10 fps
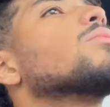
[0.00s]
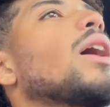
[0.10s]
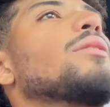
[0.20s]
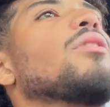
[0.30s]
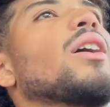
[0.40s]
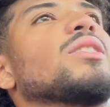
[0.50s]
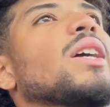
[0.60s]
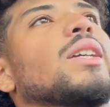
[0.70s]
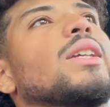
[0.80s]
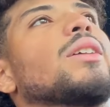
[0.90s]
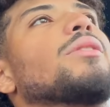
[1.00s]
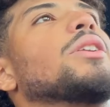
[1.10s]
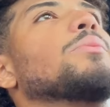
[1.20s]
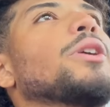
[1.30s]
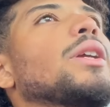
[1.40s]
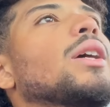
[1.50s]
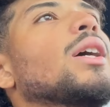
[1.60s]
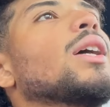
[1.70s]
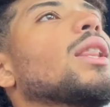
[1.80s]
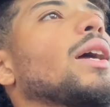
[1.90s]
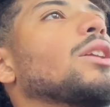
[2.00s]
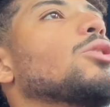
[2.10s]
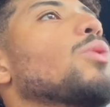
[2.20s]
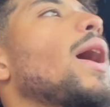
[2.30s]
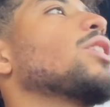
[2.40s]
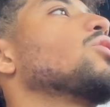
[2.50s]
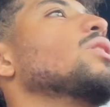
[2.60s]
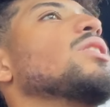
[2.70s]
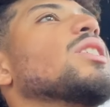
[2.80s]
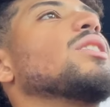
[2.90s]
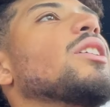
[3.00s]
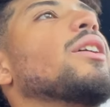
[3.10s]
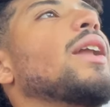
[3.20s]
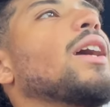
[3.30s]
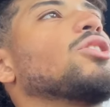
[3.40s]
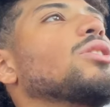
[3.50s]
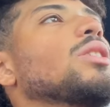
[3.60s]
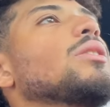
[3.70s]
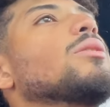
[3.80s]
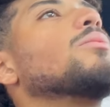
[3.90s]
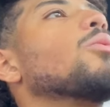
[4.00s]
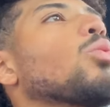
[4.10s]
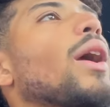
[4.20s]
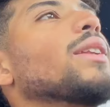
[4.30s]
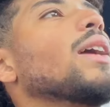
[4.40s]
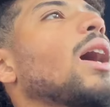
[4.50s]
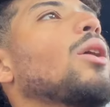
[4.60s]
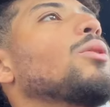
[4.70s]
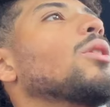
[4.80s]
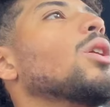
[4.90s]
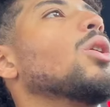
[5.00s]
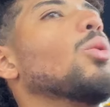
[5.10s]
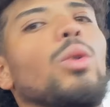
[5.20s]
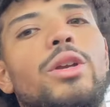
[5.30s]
advice I can give anybody. Like, you actually sit there and actually write down what